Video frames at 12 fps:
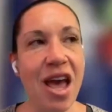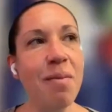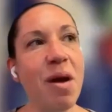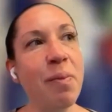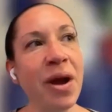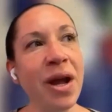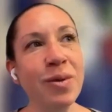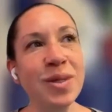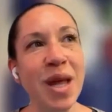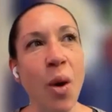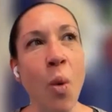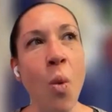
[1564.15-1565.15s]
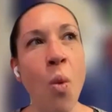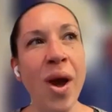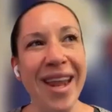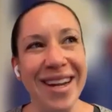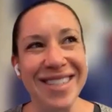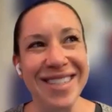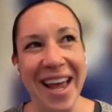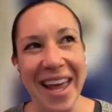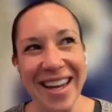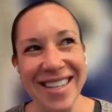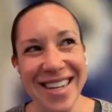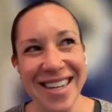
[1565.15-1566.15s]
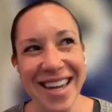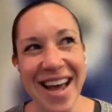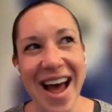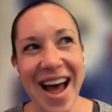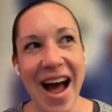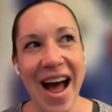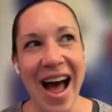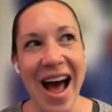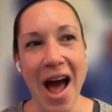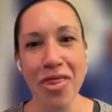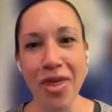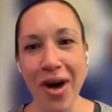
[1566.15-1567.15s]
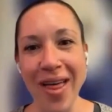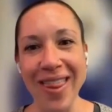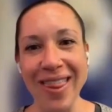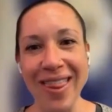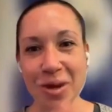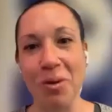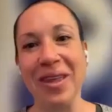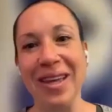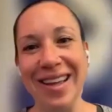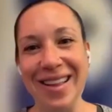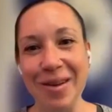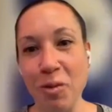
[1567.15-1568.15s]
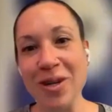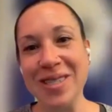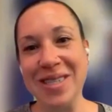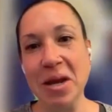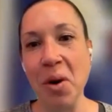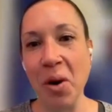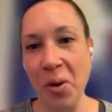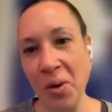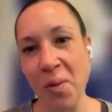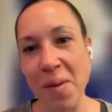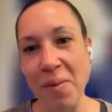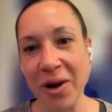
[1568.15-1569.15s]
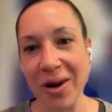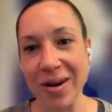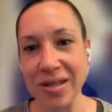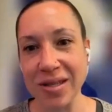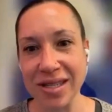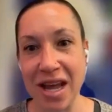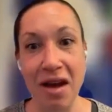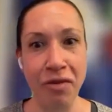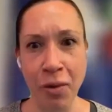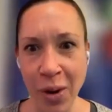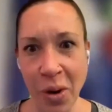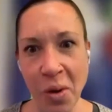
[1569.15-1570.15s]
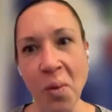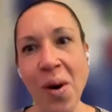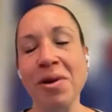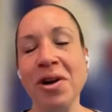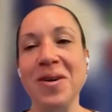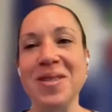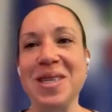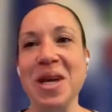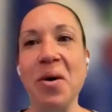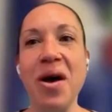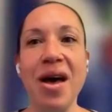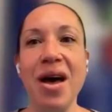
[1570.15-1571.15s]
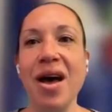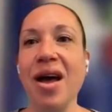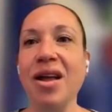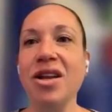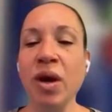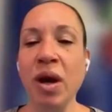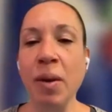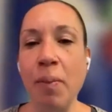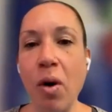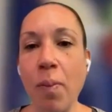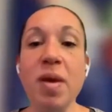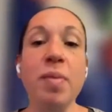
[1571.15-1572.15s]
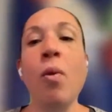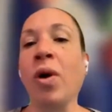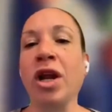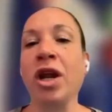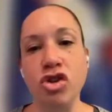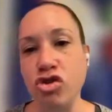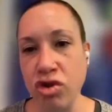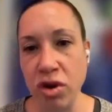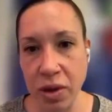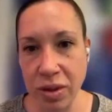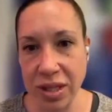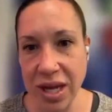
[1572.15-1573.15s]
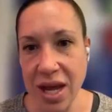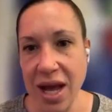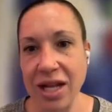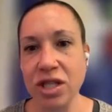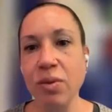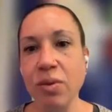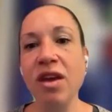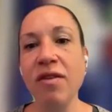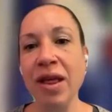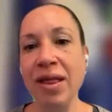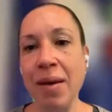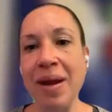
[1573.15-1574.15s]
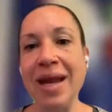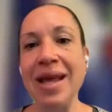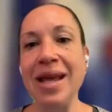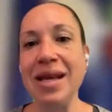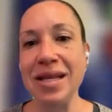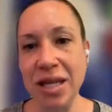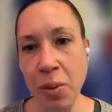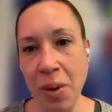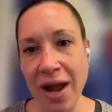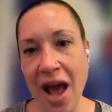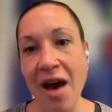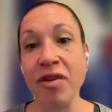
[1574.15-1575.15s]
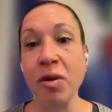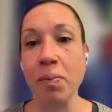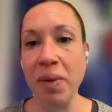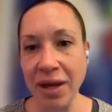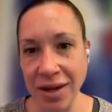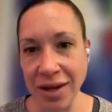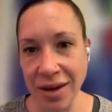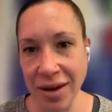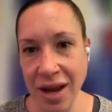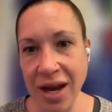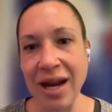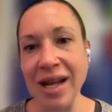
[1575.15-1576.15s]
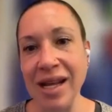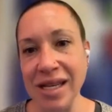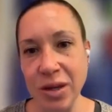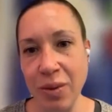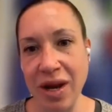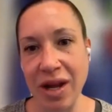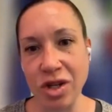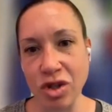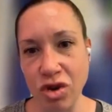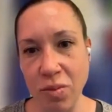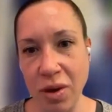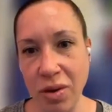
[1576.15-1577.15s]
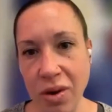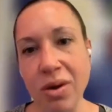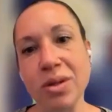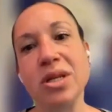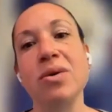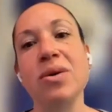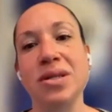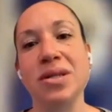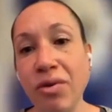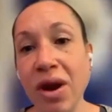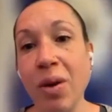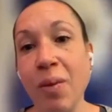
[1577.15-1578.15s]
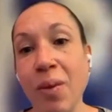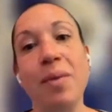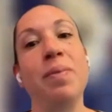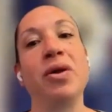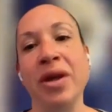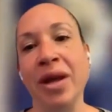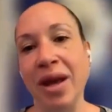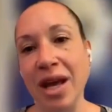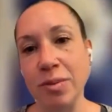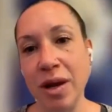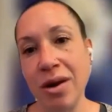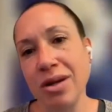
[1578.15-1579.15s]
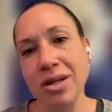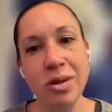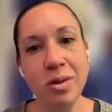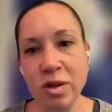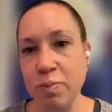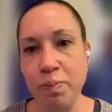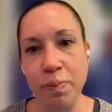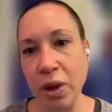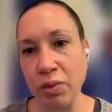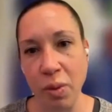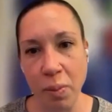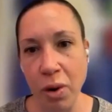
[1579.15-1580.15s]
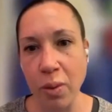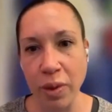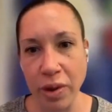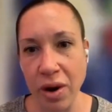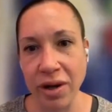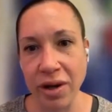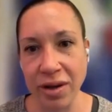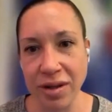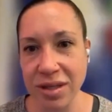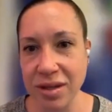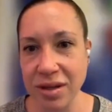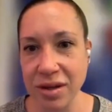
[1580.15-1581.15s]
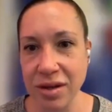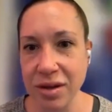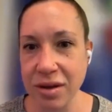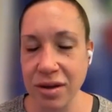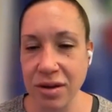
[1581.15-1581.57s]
And my brain was like, wait a second. I thought this only one team owned webinars. Does everyone own webinars? So doing a poll, people want to contribute. And so giving them an easy way to have an opinion and an easy way to contribute also is a great way to build engagement and also just build rapport with your audience.